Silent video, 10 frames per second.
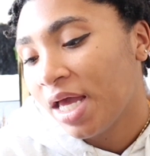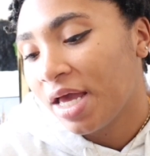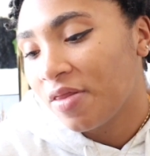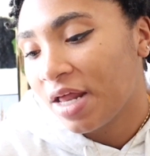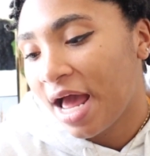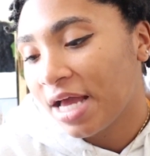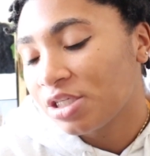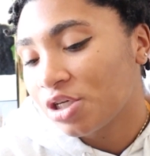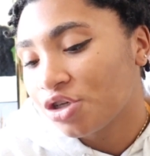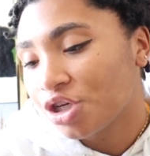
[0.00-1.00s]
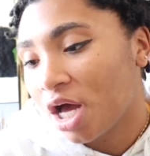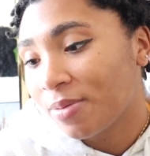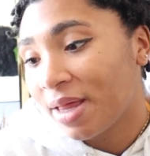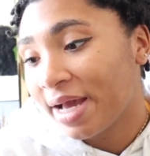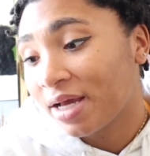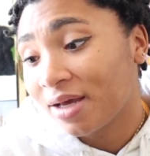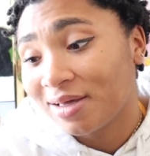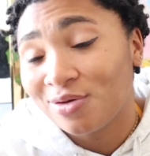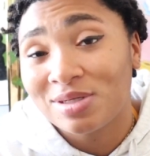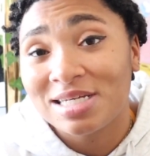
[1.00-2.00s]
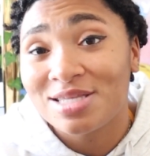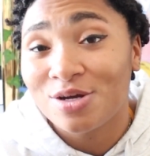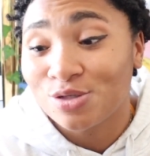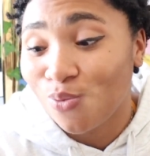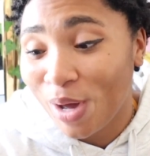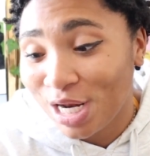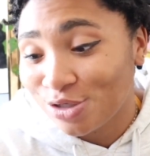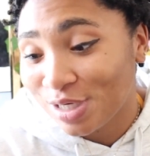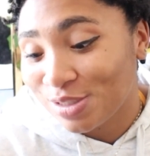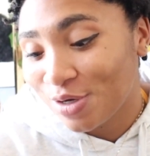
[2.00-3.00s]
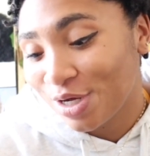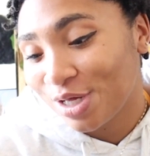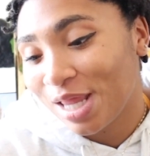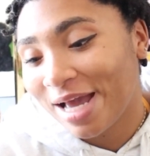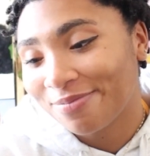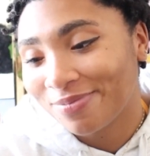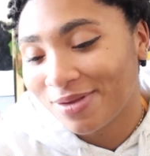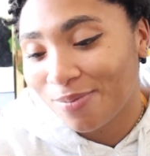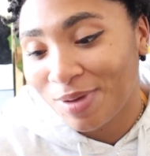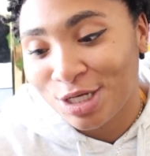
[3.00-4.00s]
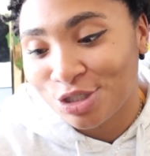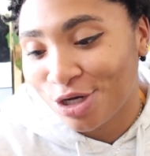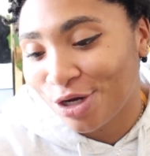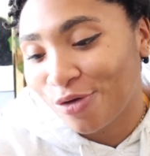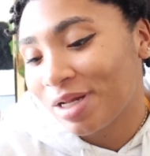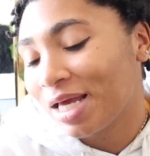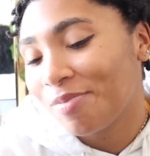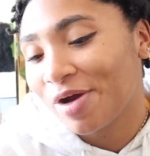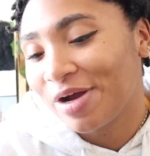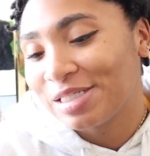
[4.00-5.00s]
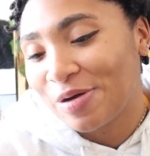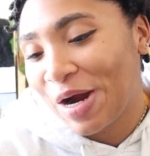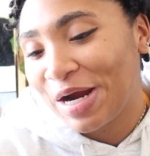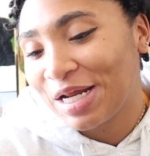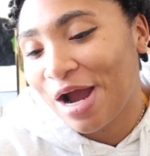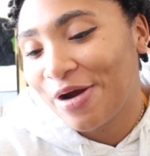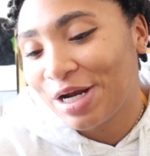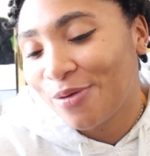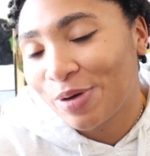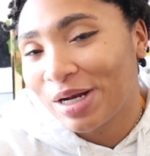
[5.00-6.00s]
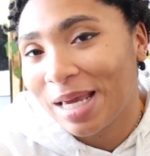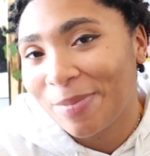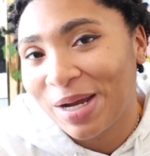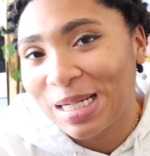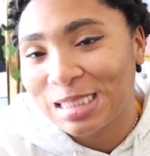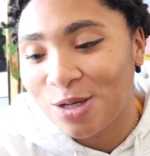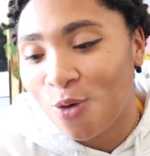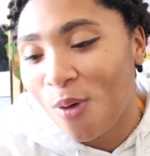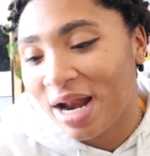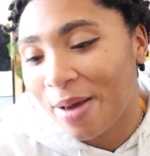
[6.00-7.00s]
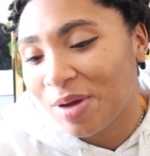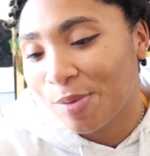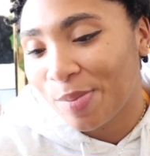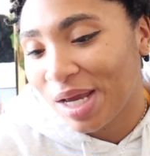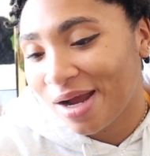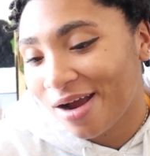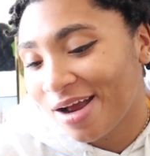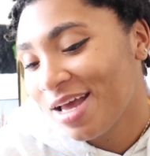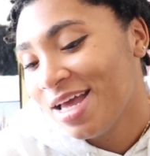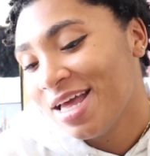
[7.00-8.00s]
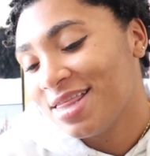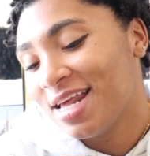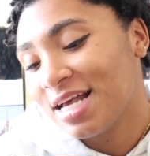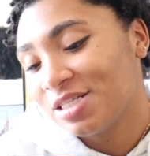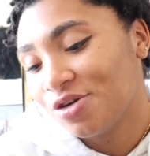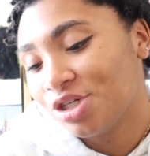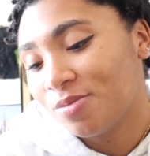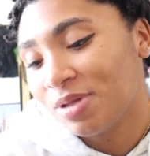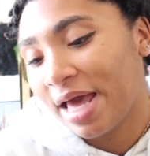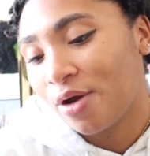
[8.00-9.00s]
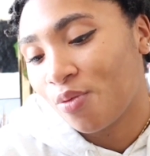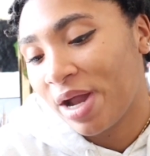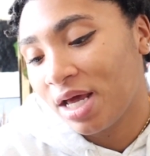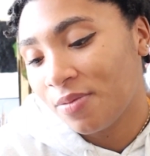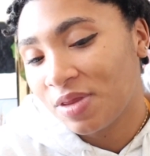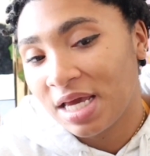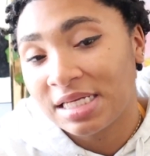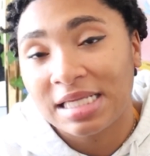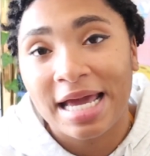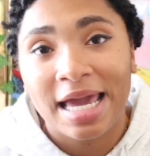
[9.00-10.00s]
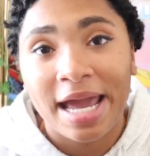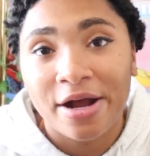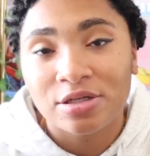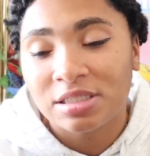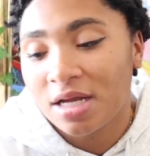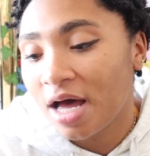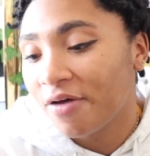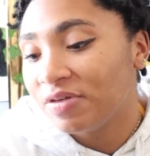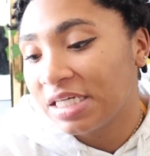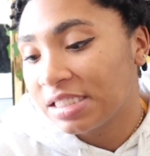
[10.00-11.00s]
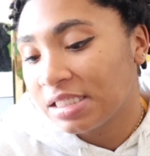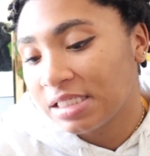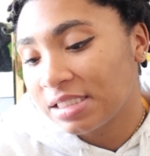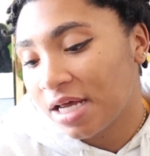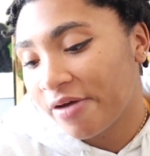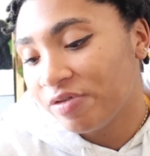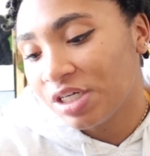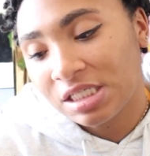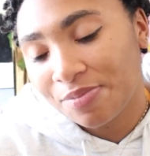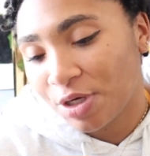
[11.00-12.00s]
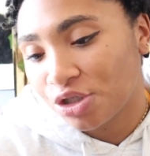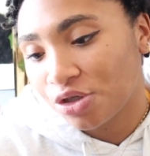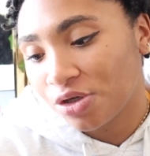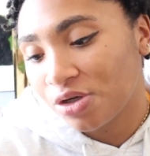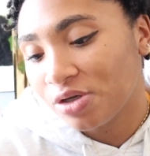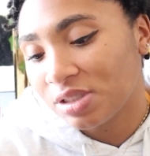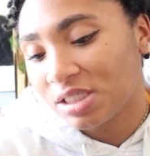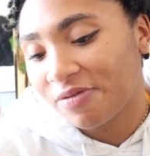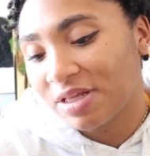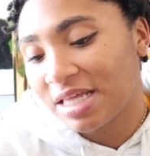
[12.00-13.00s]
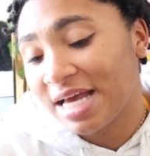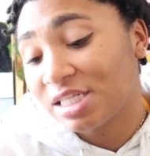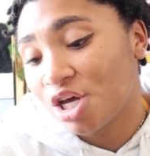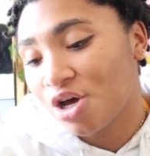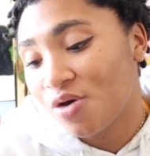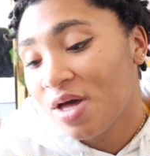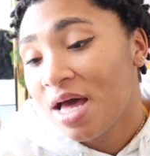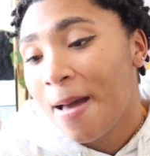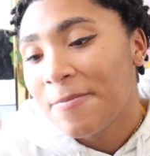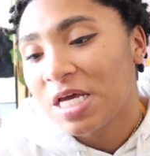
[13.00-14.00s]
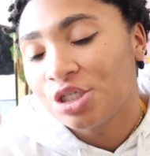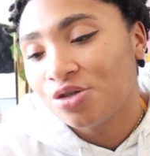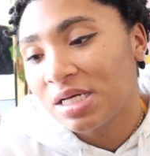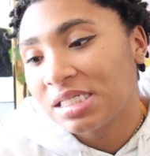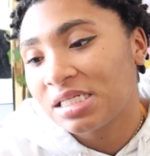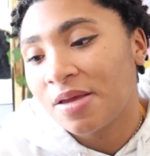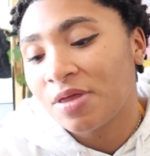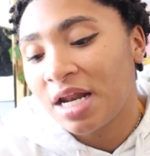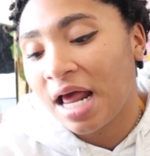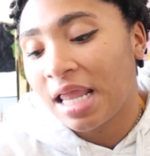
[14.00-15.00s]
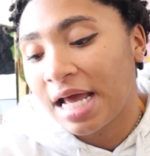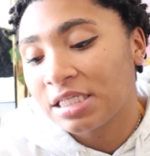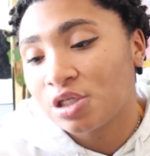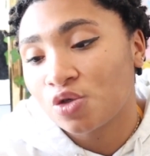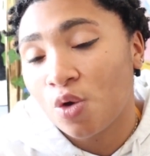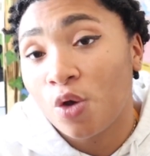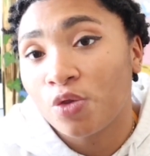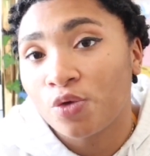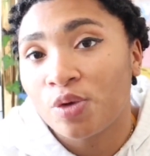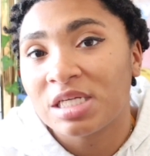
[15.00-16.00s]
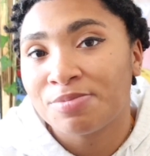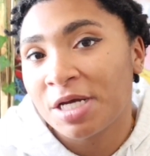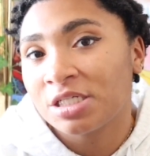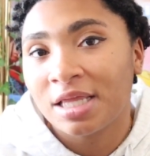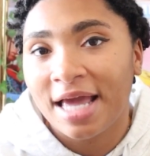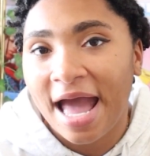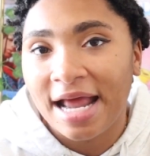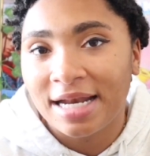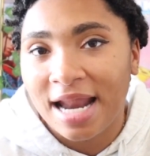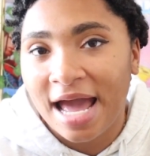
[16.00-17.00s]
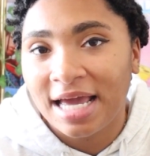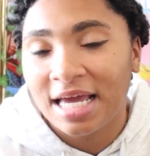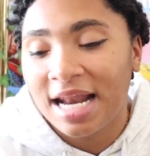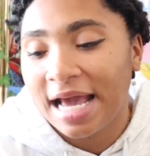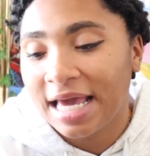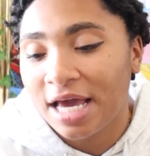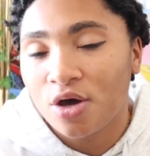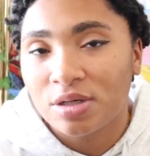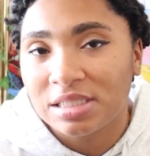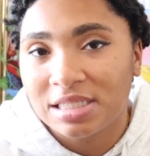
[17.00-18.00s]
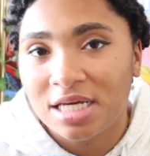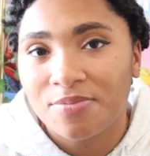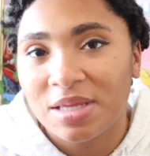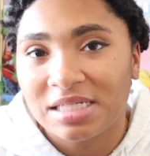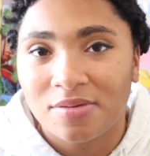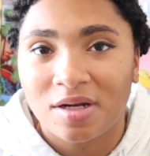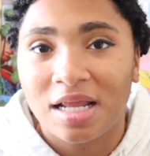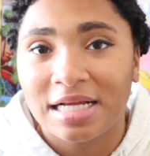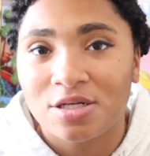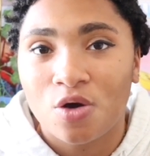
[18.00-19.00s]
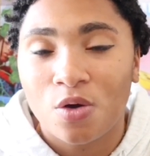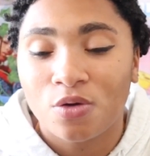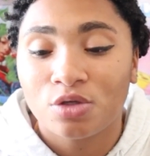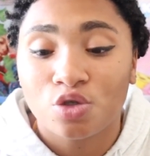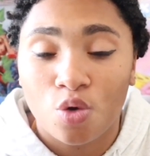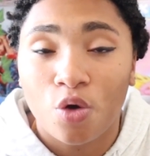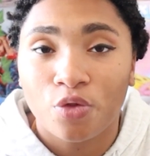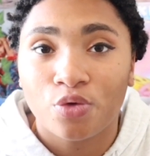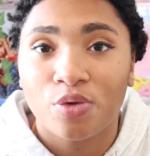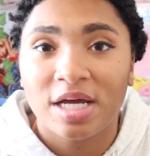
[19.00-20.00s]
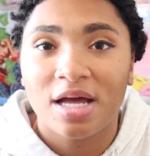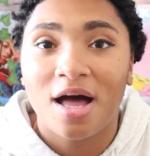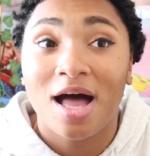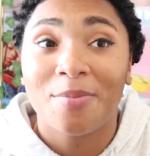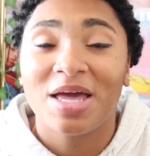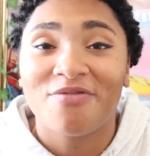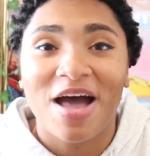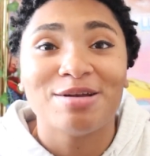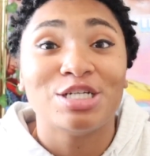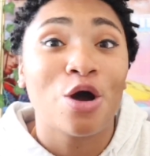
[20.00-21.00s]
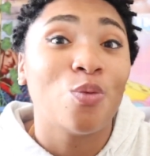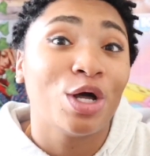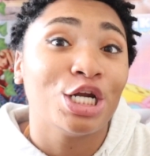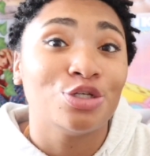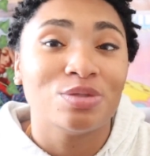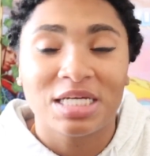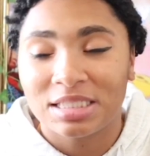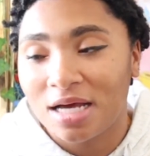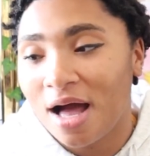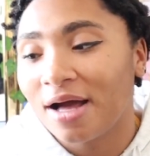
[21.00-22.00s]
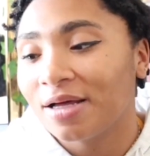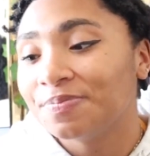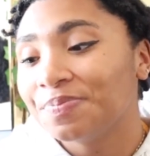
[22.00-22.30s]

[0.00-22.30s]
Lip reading: And then I search up, like, you see there's wedding dress on here. Like, me and Jared are going to get married, so I already know we're going to get married, so why not be prepared? Then I search up like random things like hair stuff, Disney pictures and stuff like that. So Pinterest is something that I like to scroll through, especially at night and I can't go to sleep. That's something I like to go scroll through if I don't want to do TikTok.